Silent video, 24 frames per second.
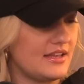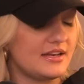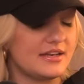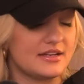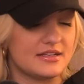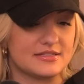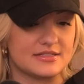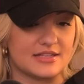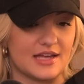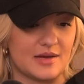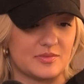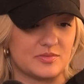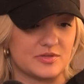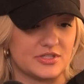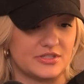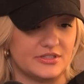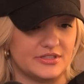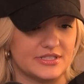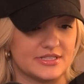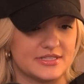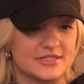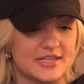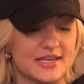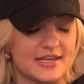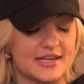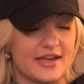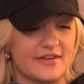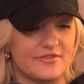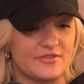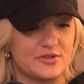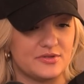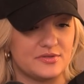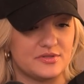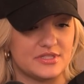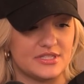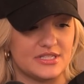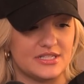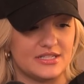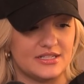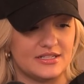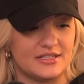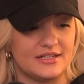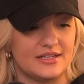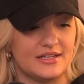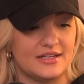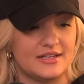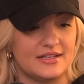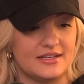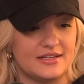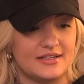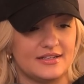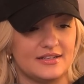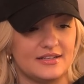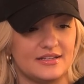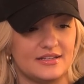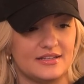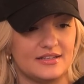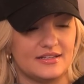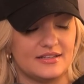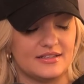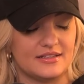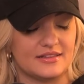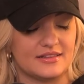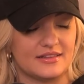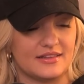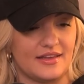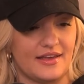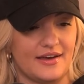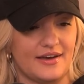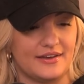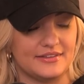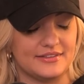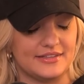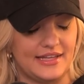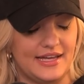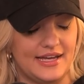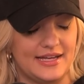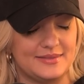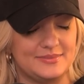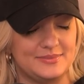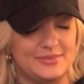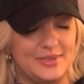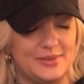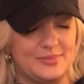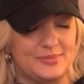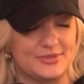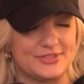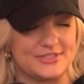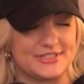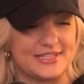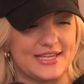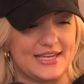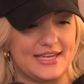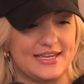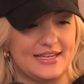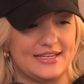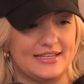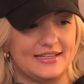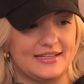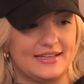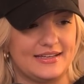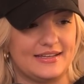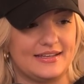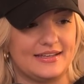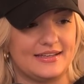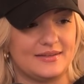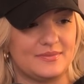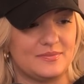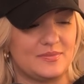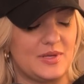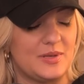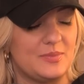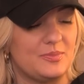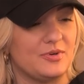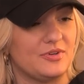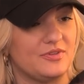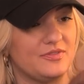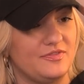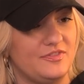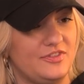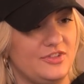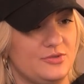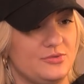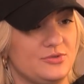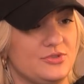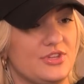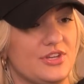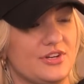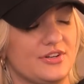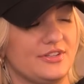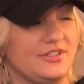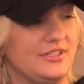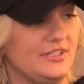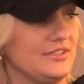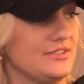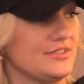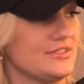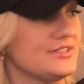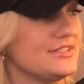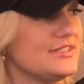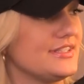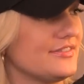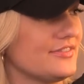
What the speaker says: It is optional. It's like, have you seen online people saying people view their years